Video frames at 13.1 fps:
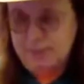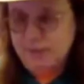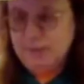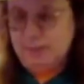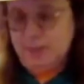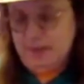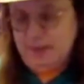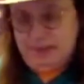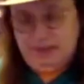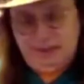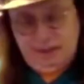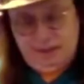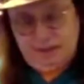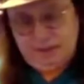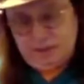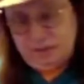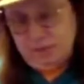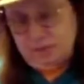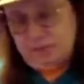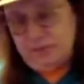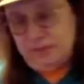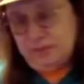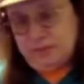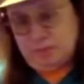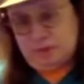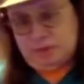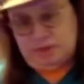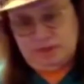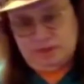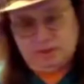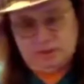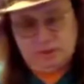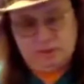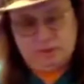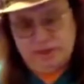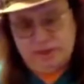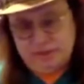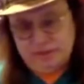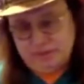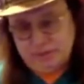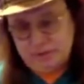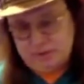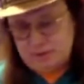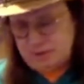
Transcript: by an extremely famous bartender whose last name is